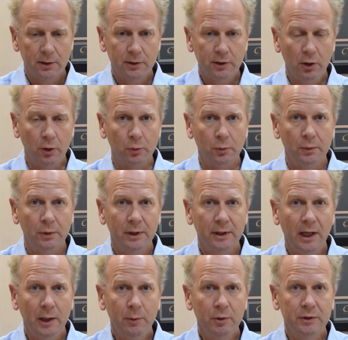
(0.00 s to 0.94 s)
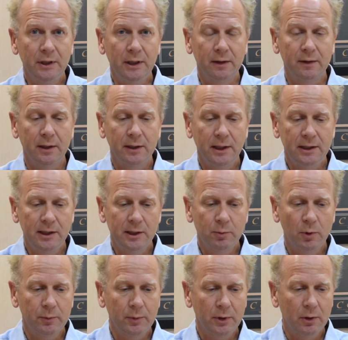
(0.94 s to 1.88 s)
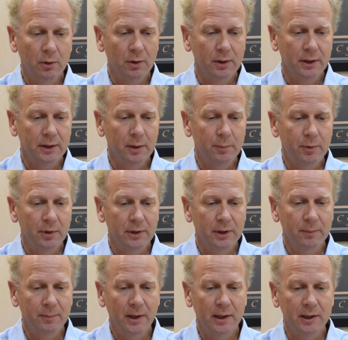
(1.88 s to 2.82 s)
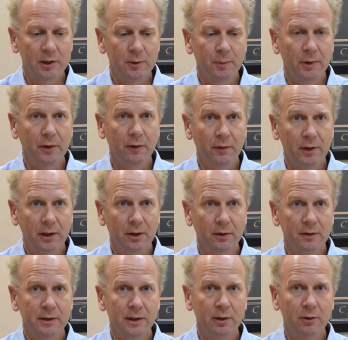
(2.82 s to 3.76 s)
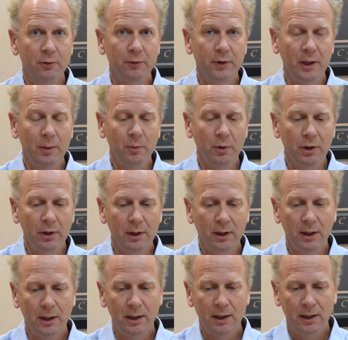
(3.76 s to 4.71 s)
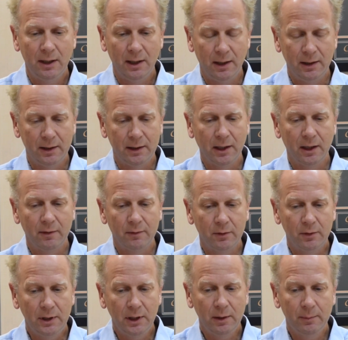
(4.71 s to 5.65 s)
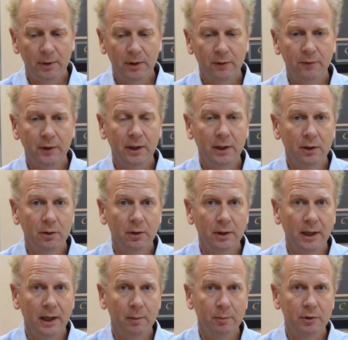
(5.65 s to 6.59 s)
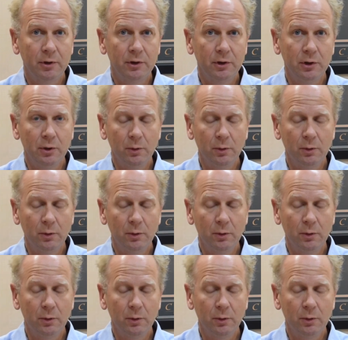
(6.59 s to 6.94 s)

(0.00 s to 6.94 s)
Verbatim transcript: So that was it. This is what we call then the Project Management 3.0 framework and it can really be a very good help to